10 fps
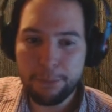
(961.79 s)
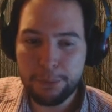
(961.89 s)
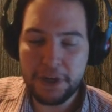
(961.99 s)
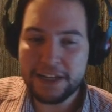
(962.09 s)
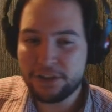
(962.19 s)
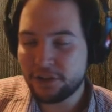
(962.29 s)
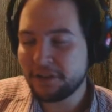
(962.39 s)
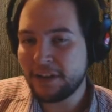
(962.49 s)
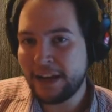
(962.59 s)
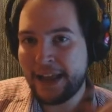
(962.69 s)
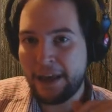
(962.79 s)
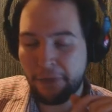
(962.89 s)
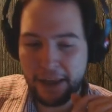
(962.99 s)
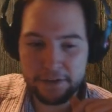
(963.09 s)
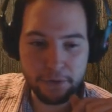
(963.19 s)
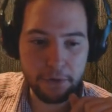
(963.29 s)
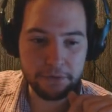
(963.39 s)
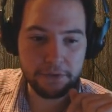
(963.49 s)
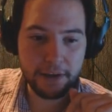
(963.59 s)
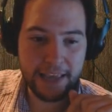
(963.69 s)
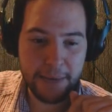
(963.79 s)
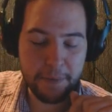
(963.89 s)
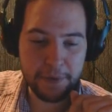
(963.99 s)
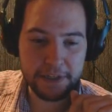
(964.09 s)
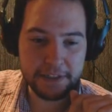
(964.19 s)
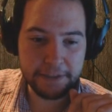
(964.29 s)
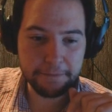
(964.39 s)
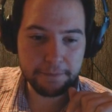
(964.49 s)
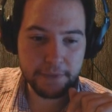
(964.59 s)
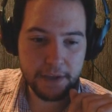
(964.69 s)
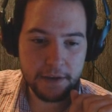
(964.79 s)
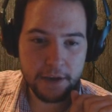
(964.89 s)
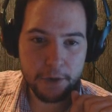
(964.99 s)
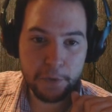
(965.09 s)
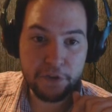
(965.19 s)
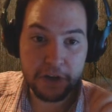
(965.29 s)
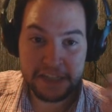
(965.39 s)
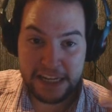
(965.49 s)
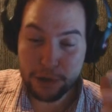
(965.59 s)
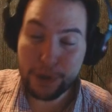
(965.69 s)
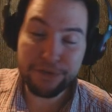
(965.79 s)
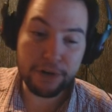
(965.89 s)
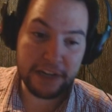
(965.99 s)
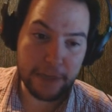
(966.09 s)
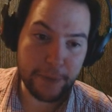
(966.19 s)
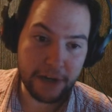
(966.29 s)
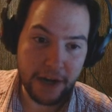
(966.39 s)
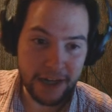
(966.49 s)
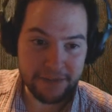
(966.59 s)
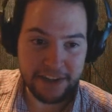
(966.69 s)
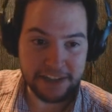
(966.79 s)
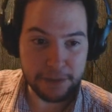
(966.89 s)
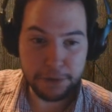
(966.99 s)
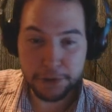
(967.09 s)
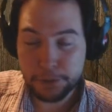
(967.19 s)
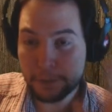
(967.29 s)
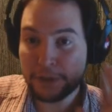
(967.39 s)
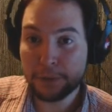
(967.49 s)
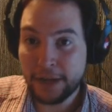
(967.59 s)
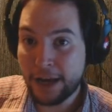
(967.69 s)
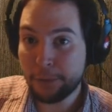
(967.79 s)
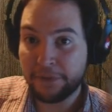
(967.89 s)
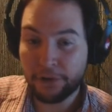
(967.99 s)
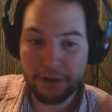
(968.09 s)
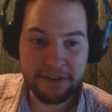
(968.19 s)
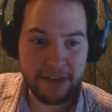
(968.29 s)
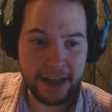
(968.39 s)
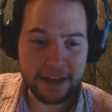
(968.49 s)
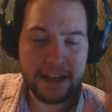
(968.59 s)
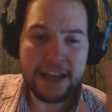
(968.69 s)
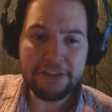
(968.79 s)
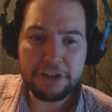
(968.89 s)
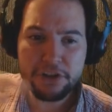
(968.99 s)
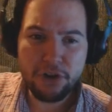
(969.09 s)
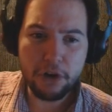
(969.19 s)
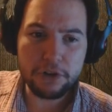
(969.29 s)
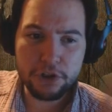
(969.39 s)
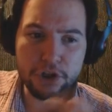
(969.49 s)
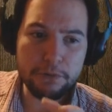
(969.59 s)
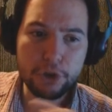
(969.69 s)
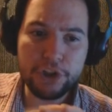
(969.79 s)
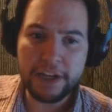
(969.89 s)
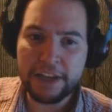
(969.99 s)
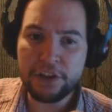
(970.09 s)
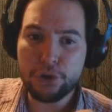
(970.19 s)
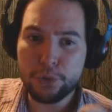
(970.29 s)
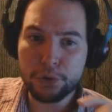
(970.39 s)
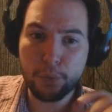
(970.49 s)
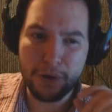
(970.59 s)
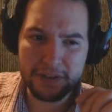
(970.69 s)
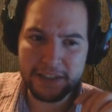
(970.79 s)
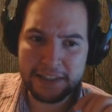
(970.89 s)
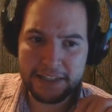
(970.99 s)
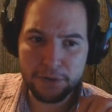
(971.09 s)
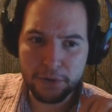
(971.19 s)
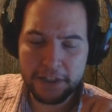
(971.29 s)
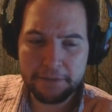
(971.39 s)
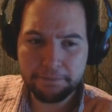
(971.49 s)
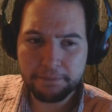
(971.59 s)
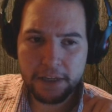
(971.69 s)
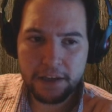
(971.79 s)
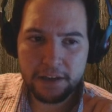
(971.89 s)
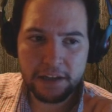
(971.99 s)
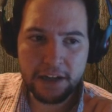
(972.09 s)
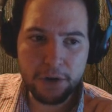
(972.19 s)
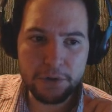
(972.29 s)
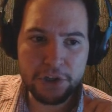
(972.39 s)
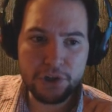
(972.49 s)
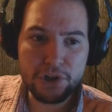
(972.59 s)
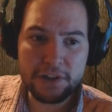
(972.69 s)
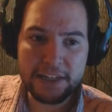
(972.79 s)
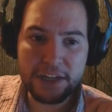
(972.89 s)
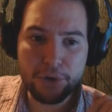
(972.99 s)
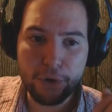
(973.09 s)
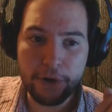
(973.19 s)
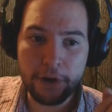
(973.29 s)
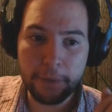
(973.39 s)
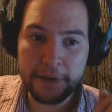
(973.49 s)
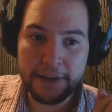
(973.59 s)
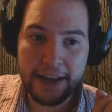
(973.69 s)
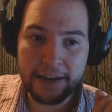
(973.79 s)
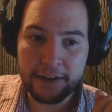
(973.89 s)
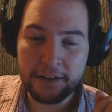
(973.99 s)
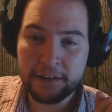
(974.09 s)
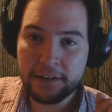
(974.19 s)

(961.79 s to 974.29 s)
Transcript: but it doesn't allow that sort of capability. We've got Decoy for a little bit of card advantage, which will help with the Grave Hag. There's not too much here that you would want to decoy. You know, you could decoy up a Nekker